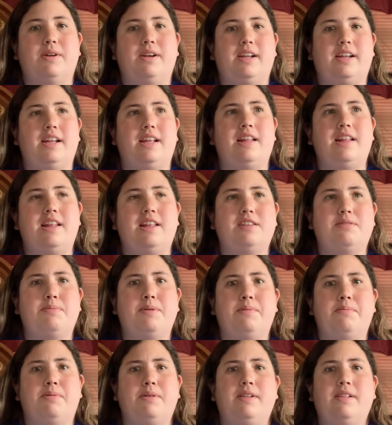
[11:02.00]
it in this
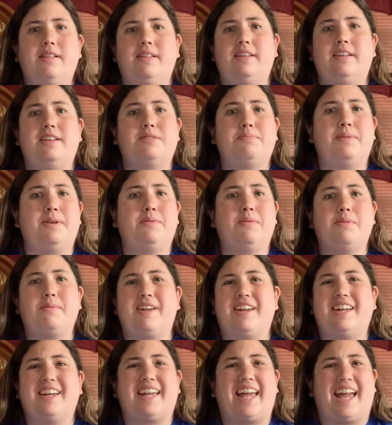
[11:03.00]
bin, put it in this bin. We
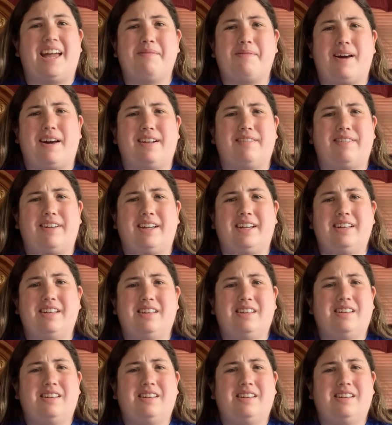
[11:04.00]
make a game out of it.